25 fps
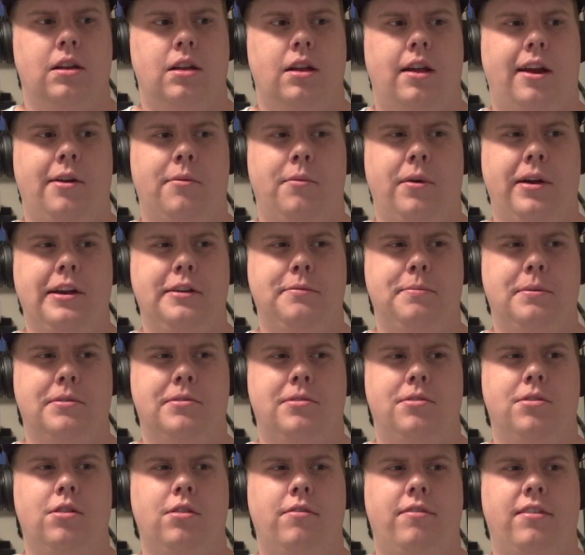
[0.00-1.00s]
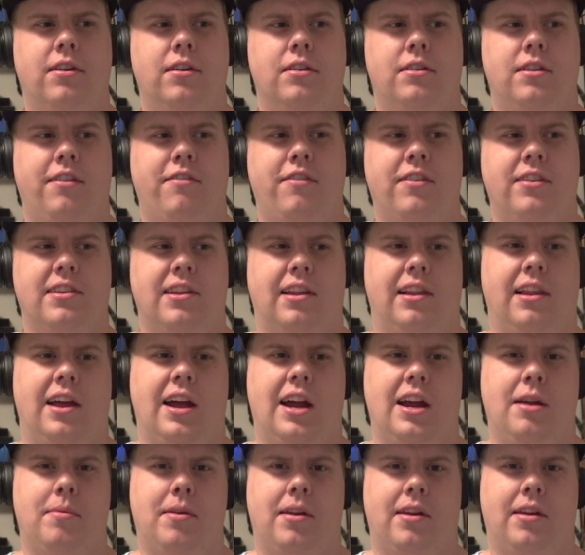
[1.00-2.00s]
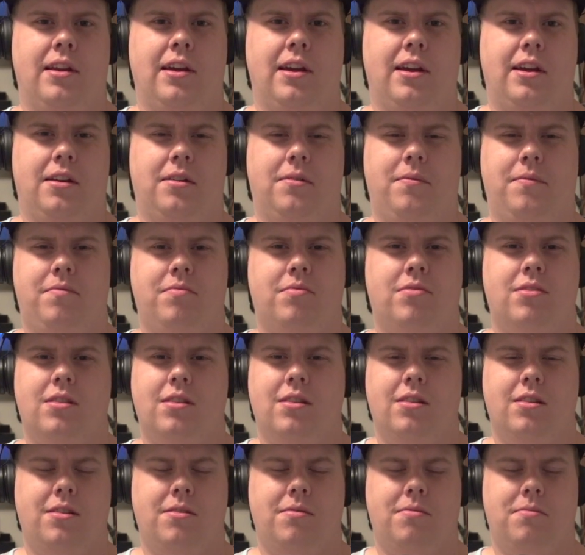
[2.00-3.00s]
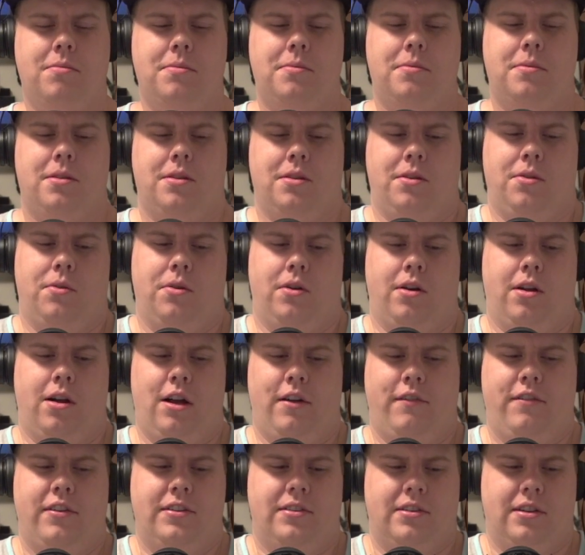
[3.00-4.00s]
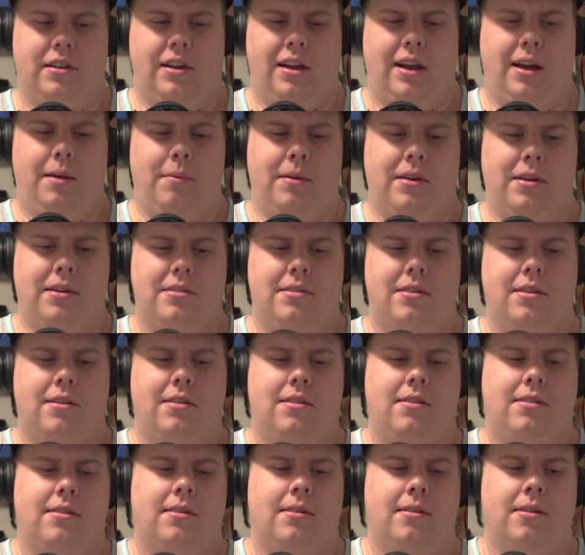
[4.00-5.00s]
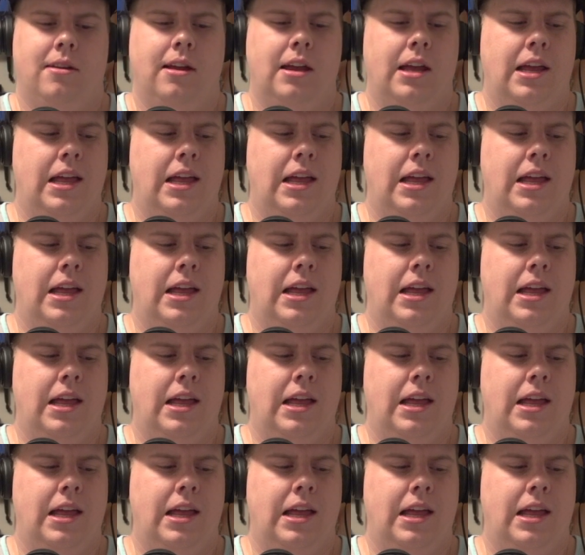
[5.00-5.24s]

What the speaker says: what are you supposed to do if you're a defensive lineman, or an offensive lineman? It's just,